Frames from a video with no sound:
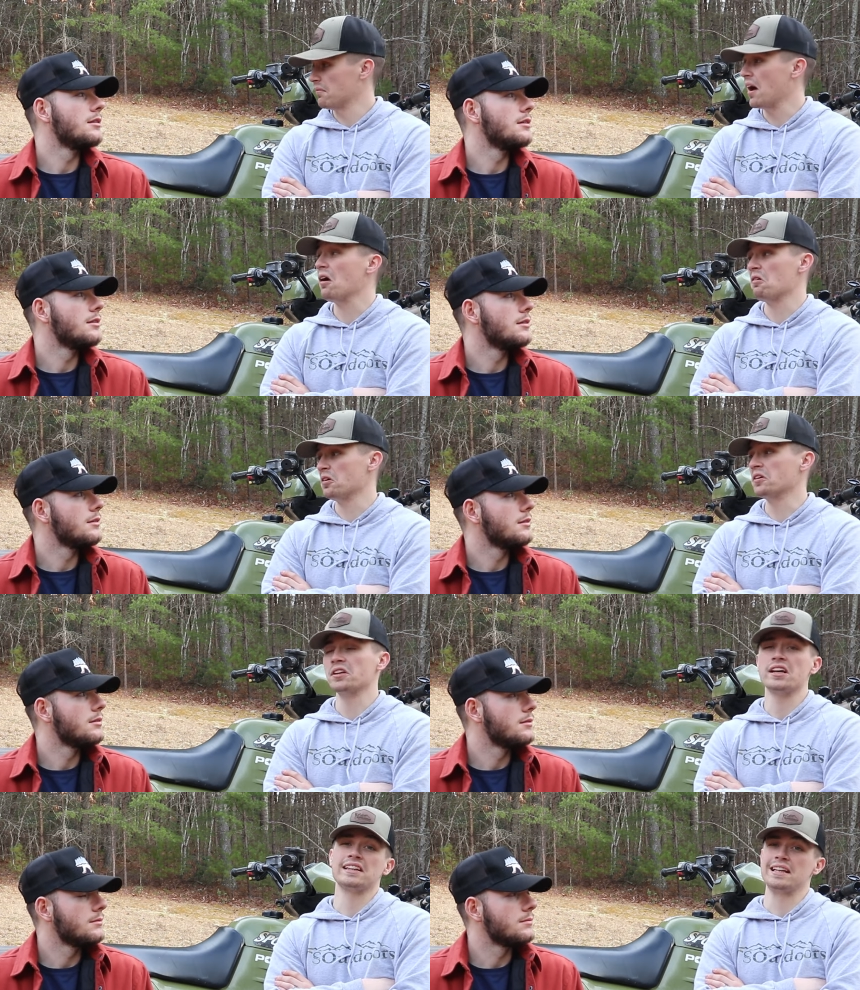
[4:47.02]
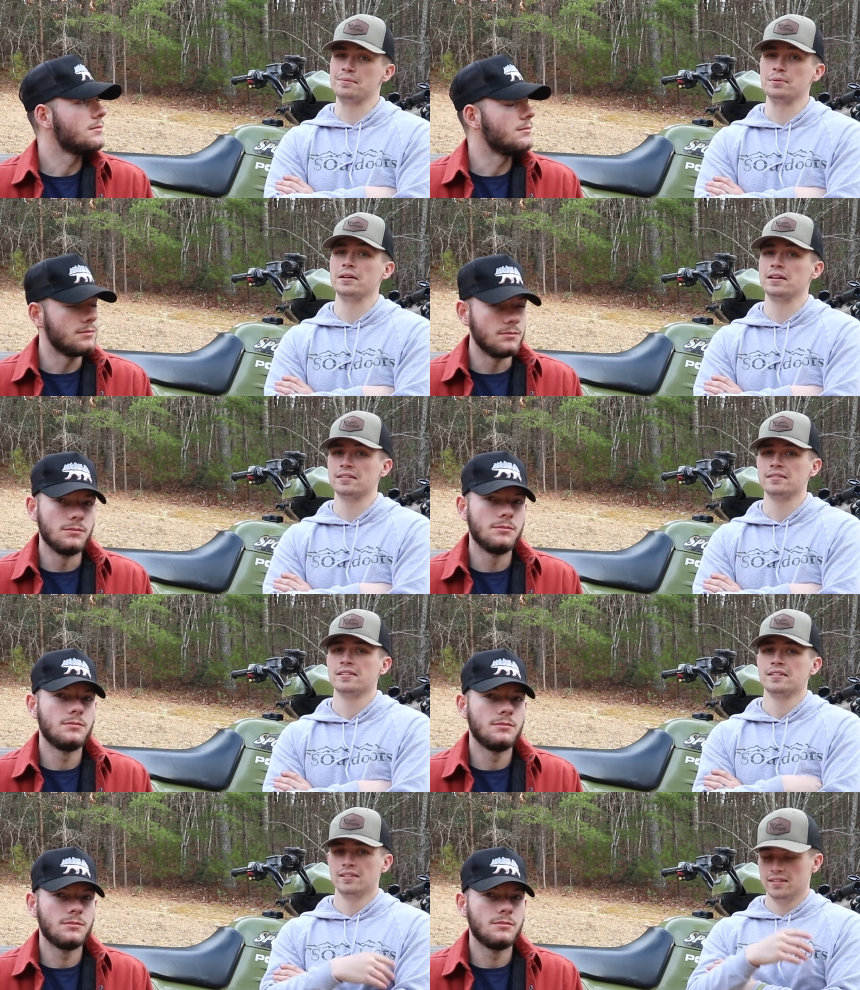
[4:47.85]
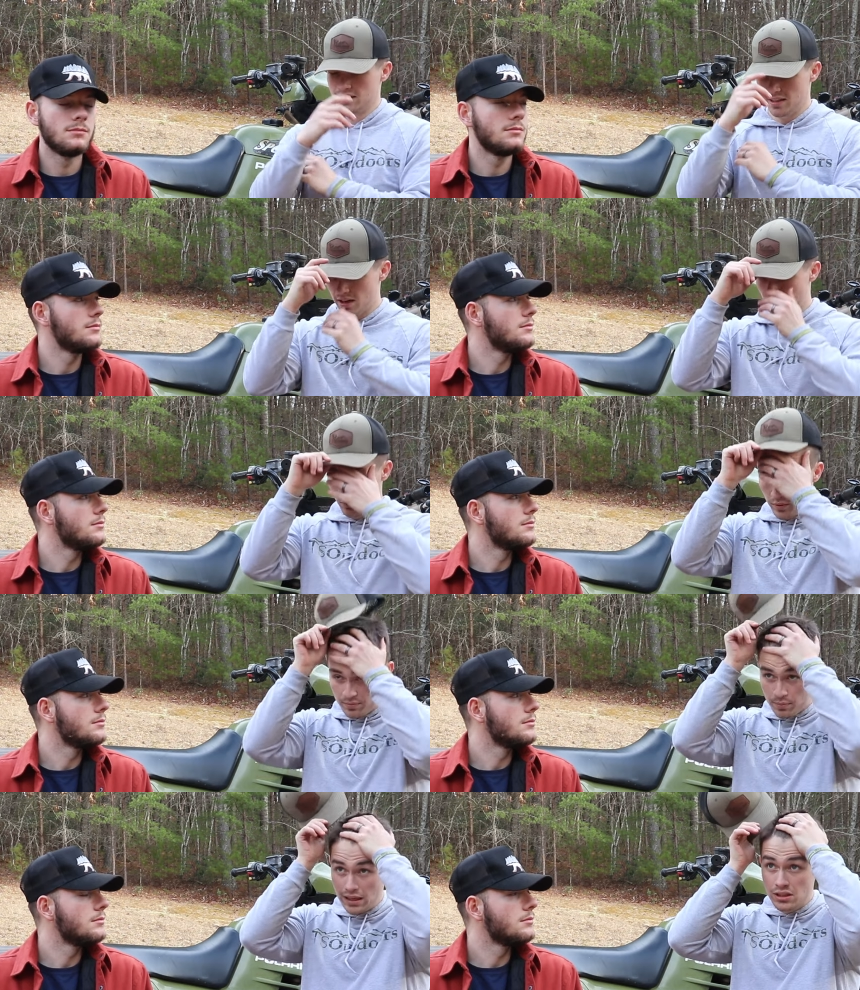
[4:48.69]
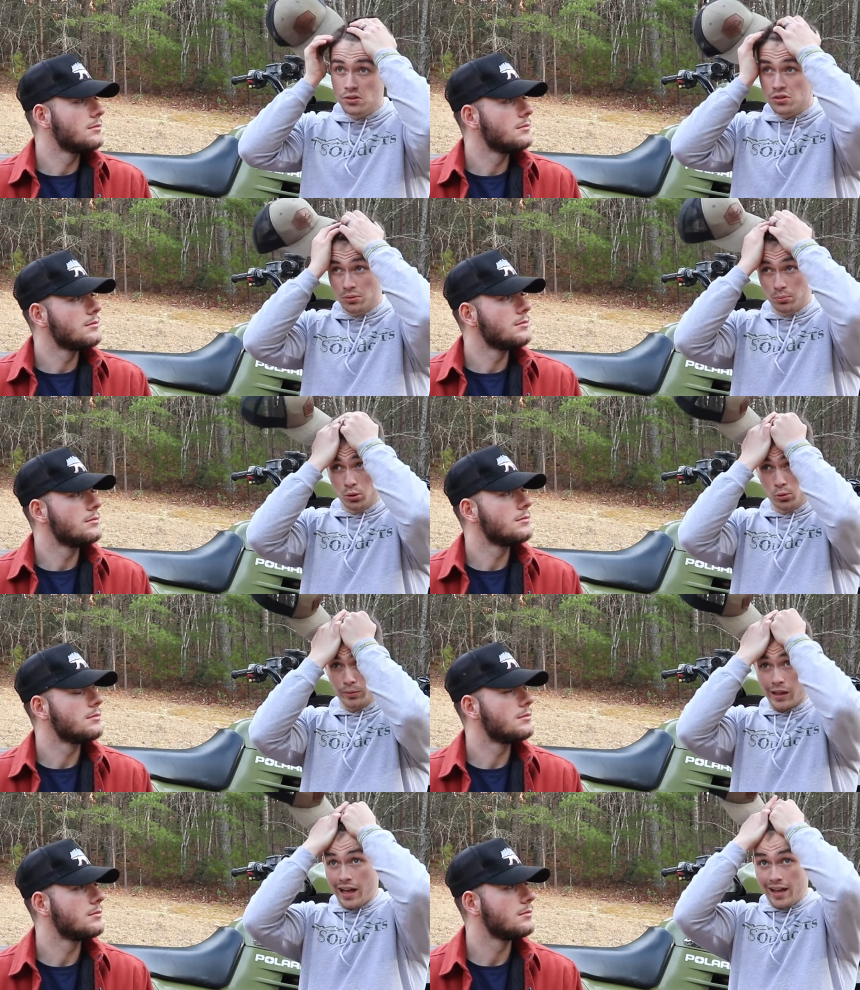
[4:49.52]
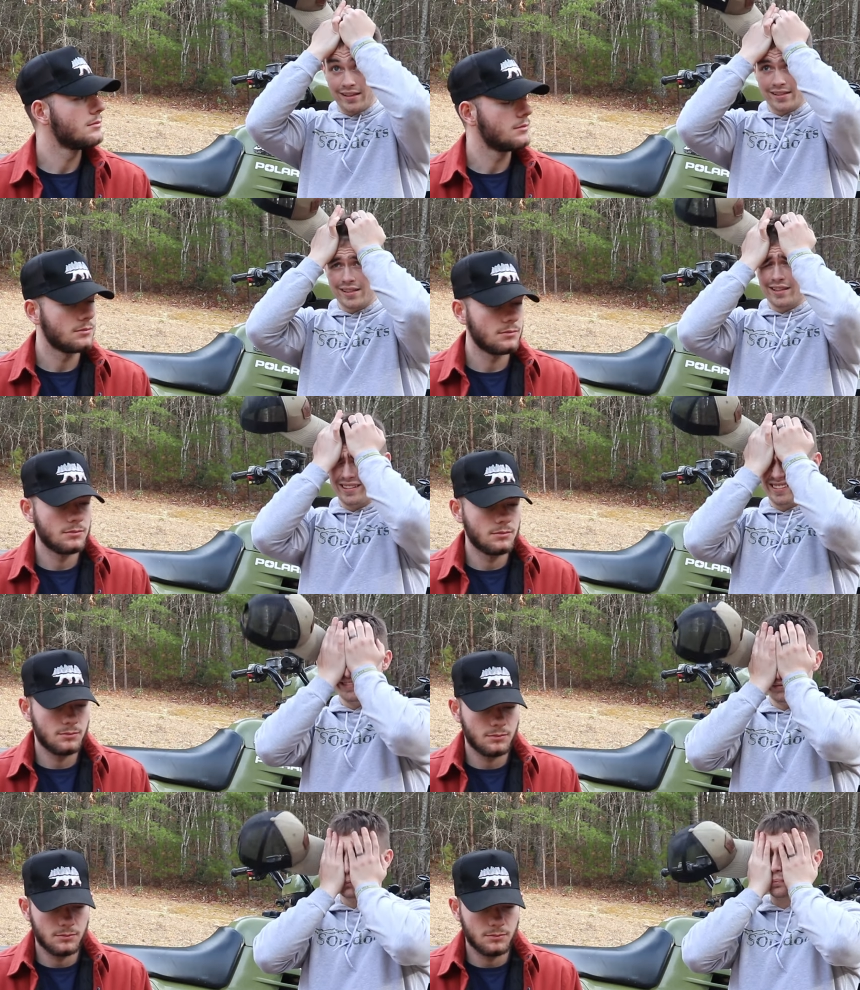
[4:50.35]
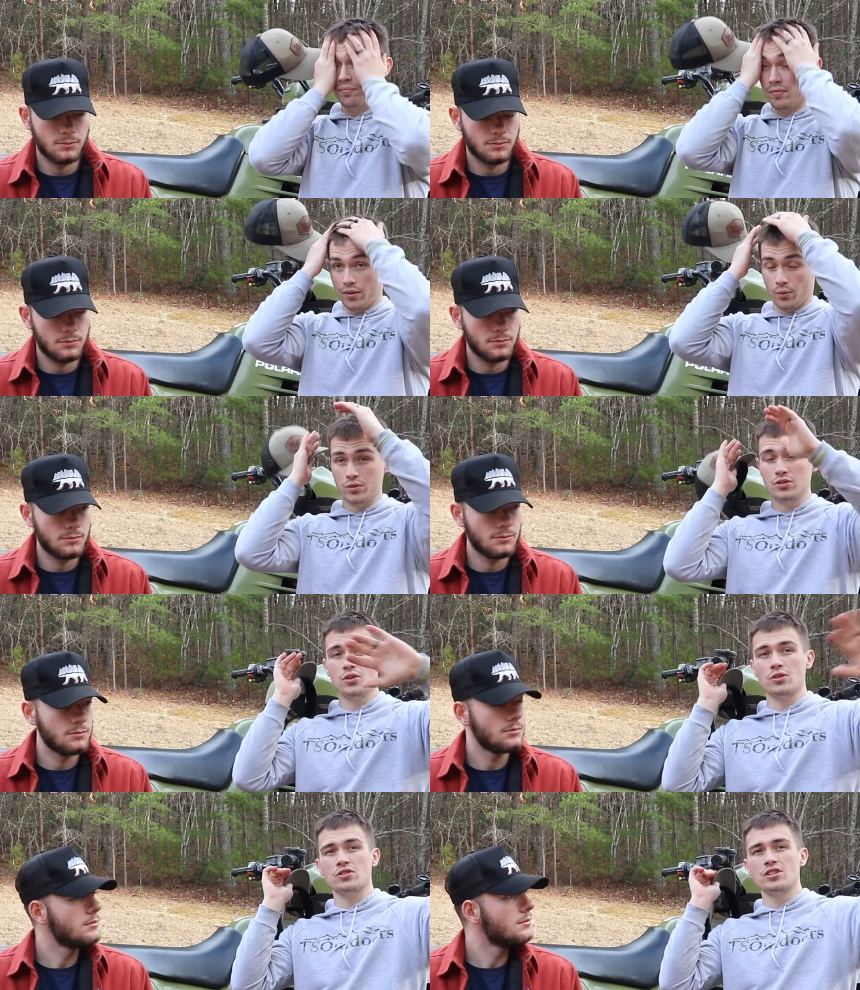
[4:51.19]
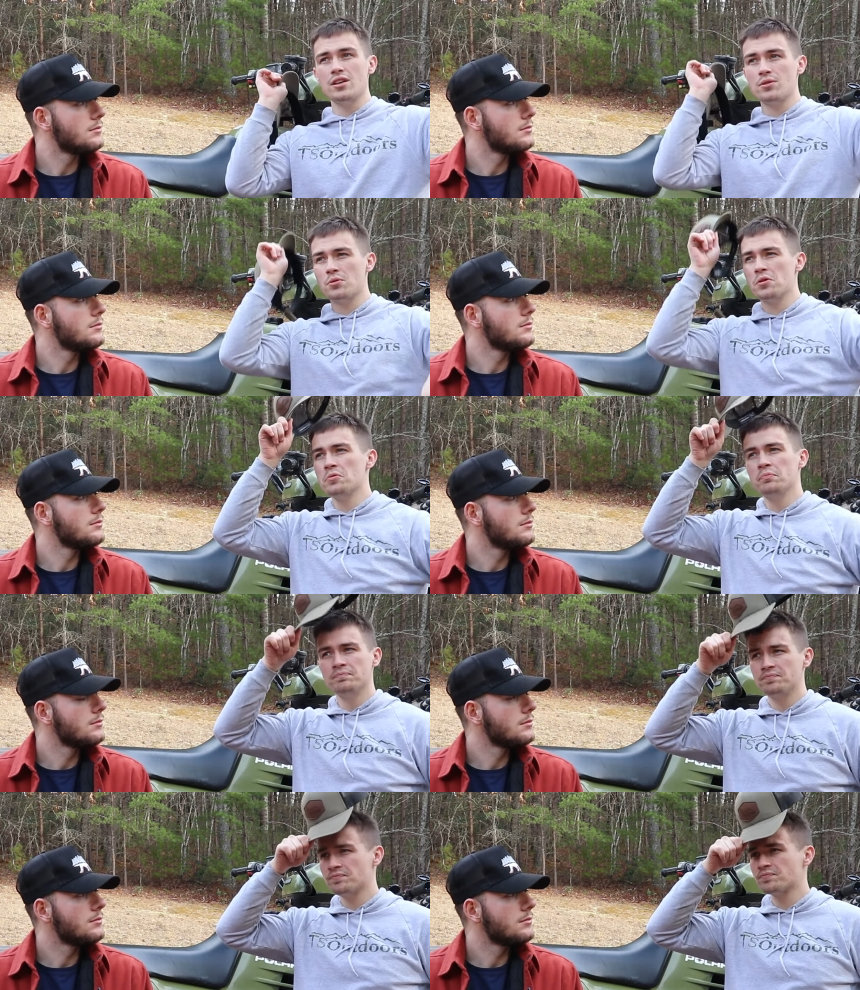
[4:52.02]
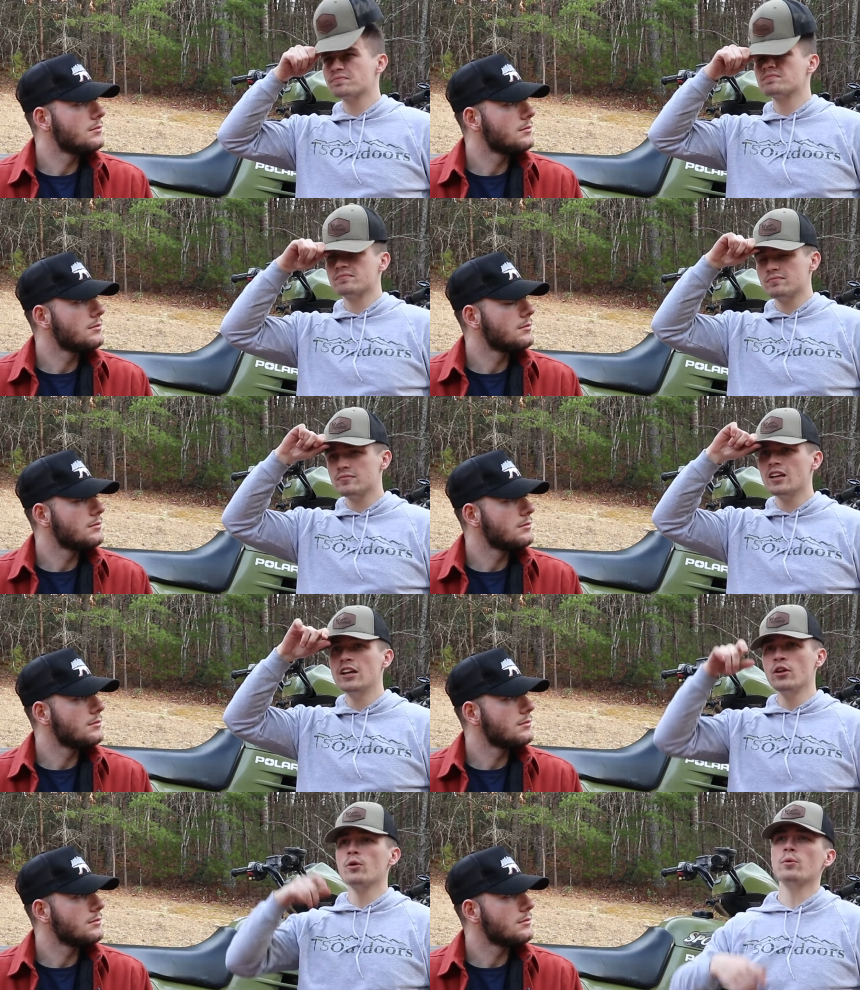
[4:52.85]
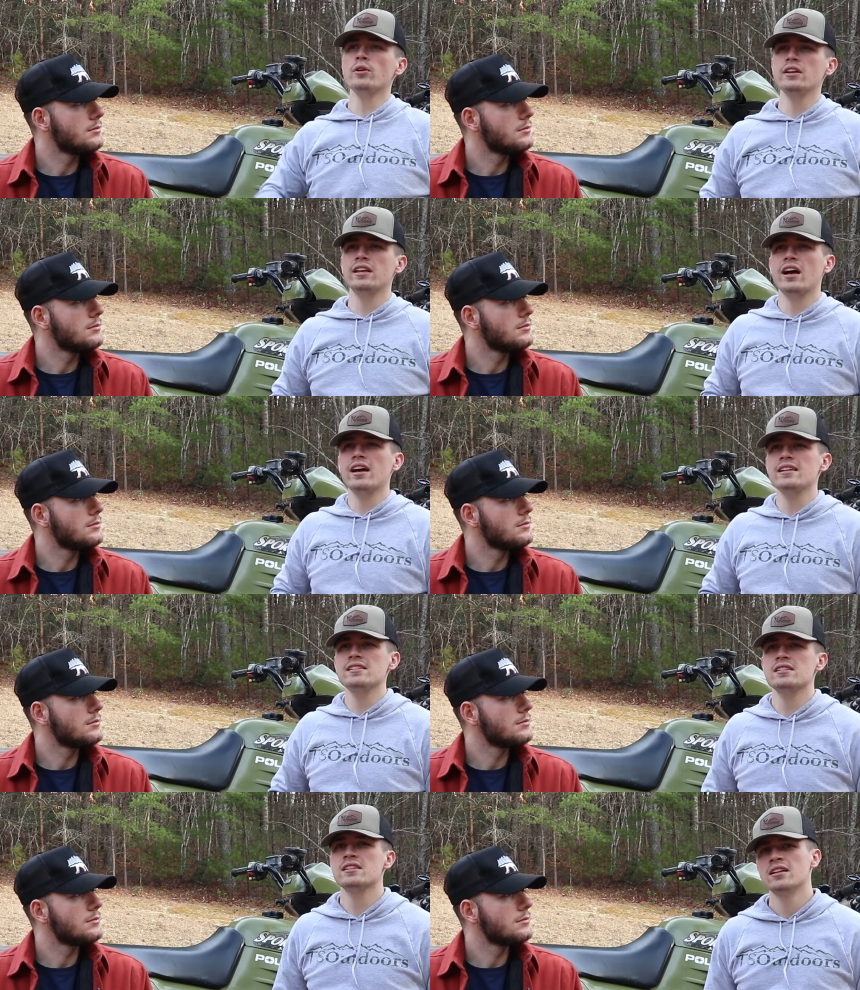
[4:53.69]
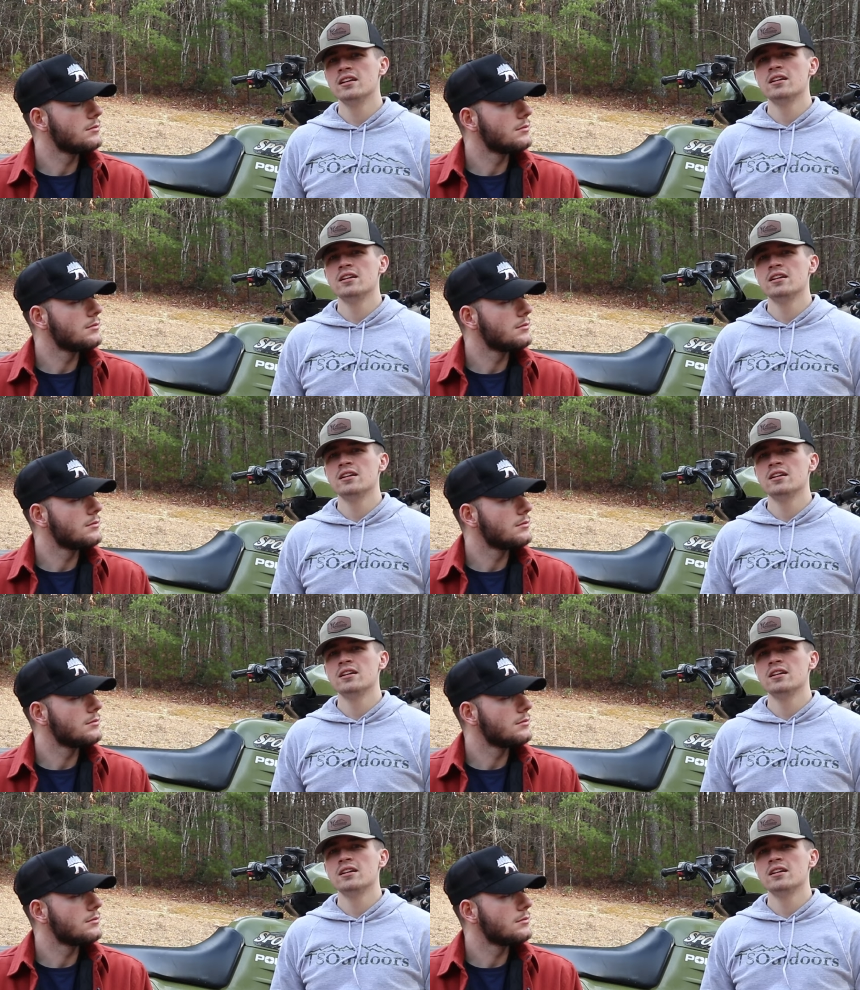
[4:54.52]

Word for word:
Speaker 1: I really like that mm-hmm. blind. Mm -hmm. we've been using bull blinds, the ones you can see through and they're really nice